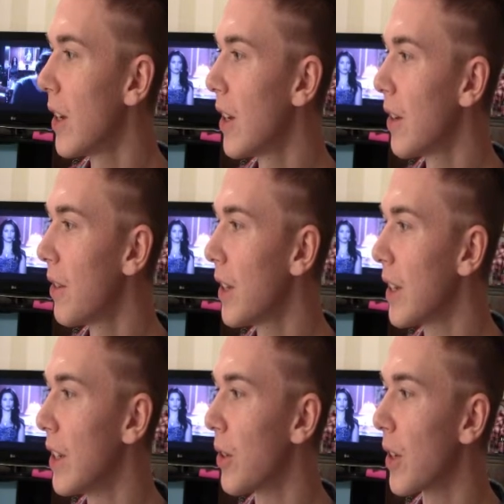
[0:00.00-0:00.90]
I feel like
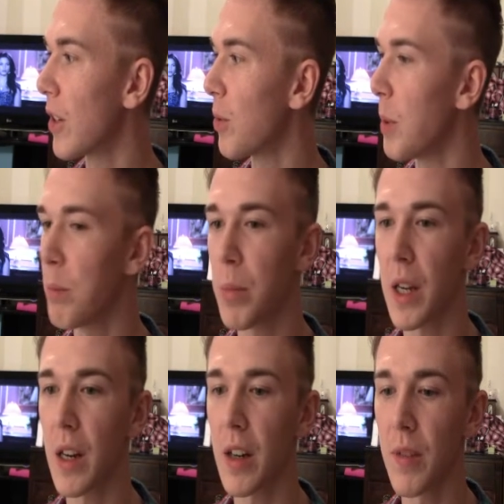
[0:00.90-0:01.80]
Nidoking should be
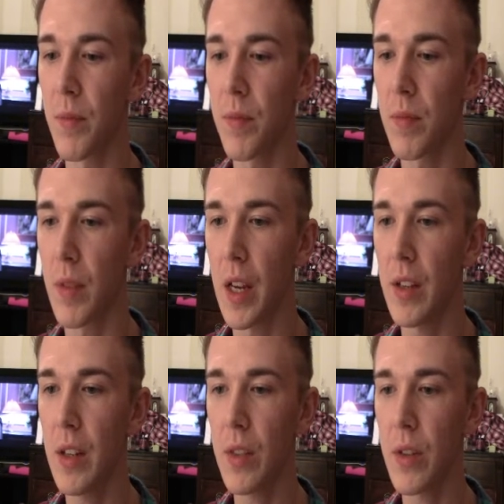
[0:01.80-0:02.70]
bigger.
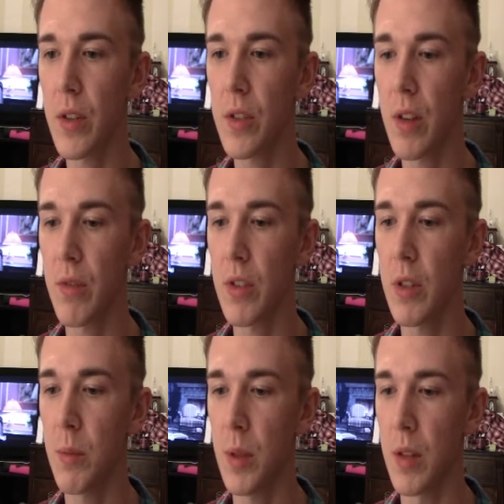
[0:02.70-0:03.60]
1837
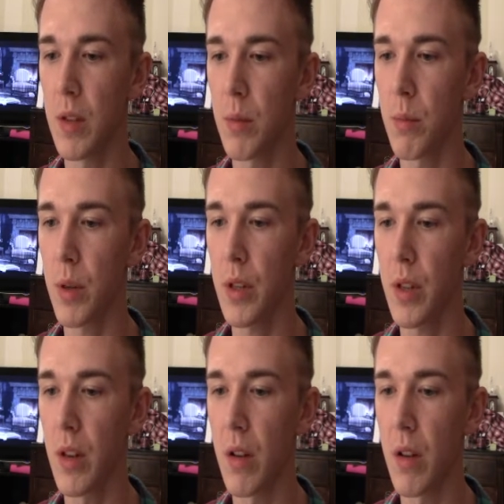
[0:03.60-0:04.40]
CP. Pretty good.